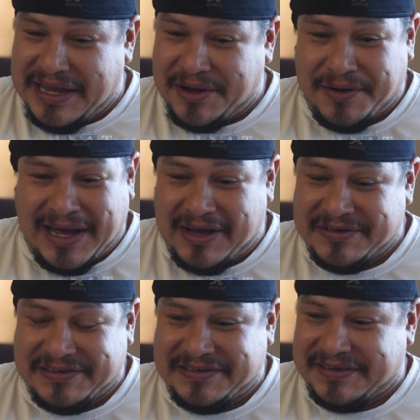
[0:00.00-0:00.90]
Lego
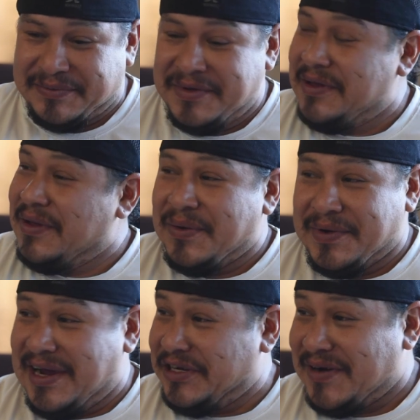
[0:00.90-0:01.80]
houses, and
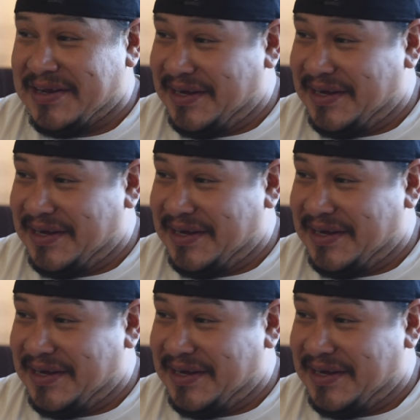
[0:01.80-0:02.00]
when I tried